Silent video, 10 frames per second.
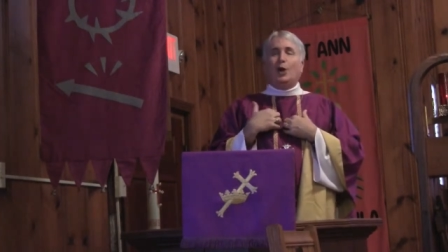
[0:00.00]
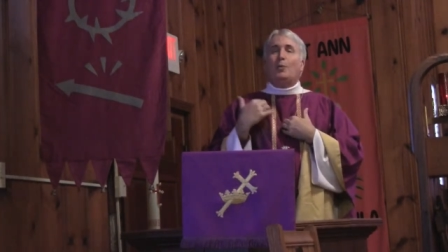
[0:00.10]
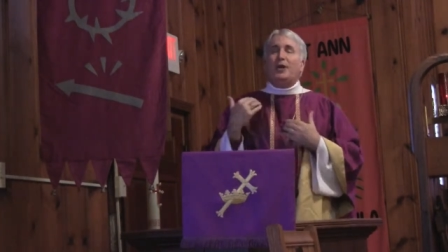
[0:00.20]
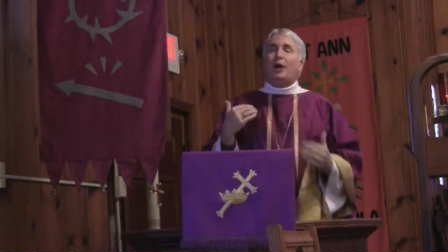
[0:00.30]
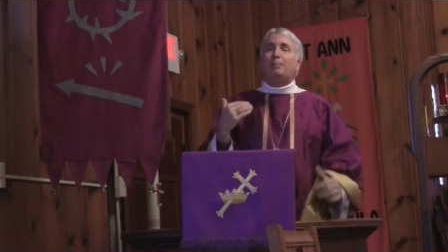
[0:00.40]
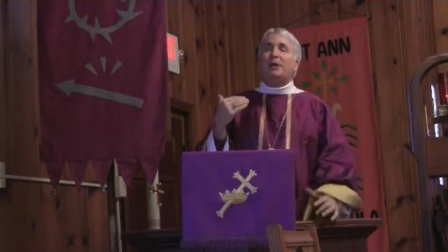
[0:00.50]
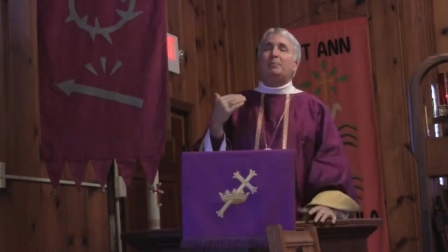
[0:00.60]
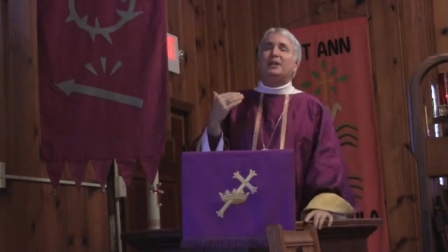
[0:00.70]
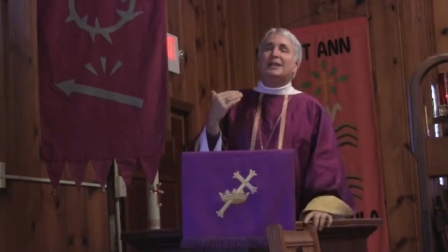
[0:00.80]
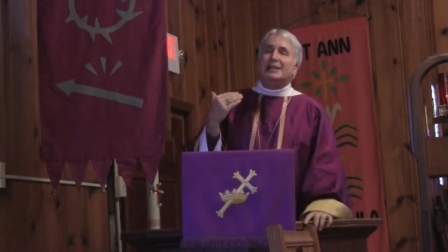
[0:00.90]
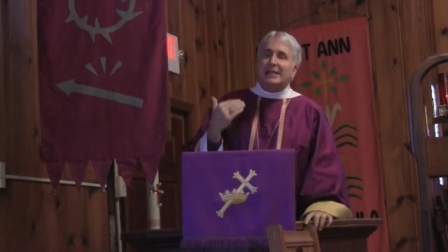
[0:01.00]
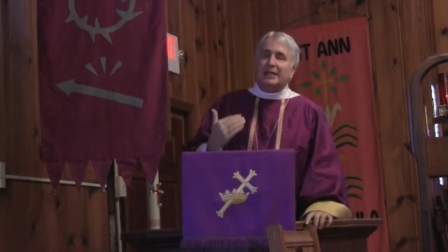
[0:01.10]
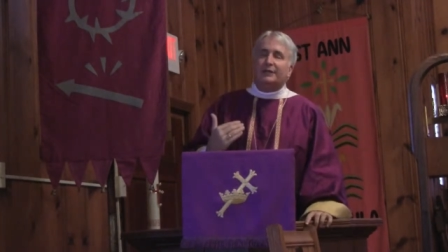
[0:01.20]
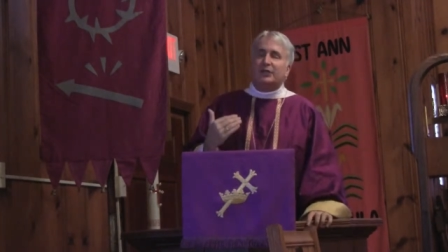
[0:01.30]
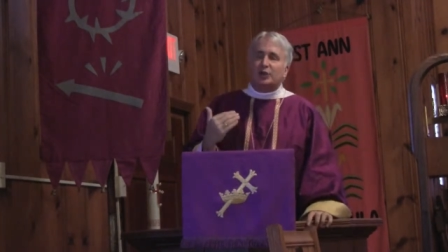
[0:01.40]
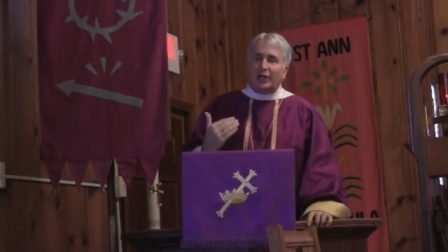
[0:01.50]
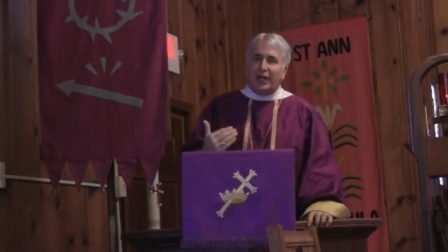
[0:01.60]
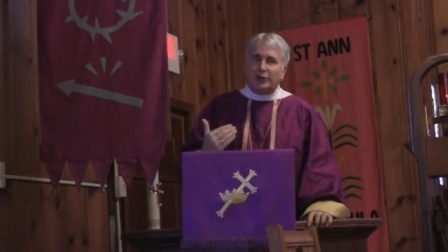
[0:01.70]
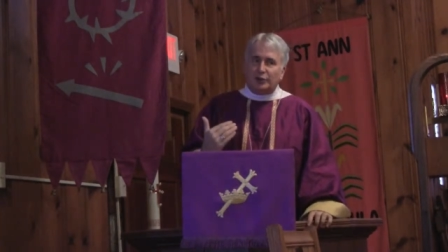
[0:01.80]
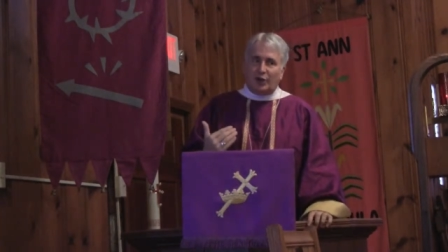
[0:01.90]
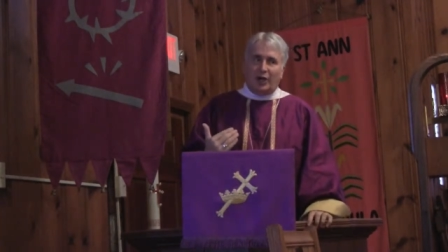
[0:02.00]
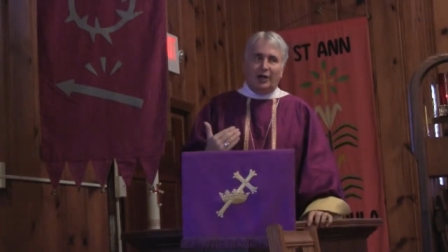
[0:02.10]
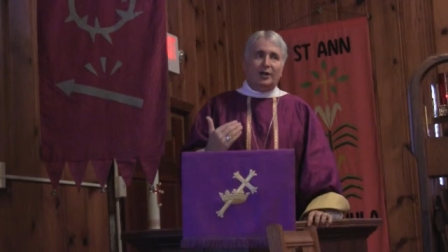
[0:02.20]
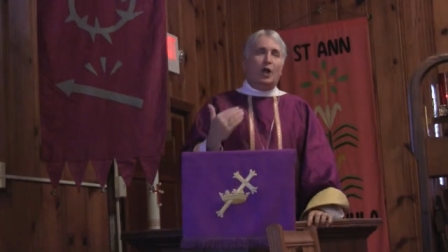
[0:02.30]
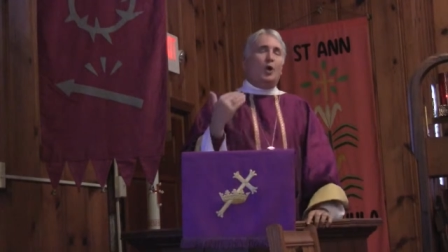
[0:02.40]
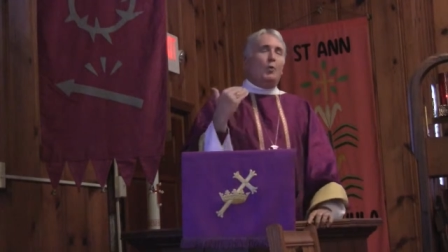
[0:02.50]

We are people in need of a changed heart.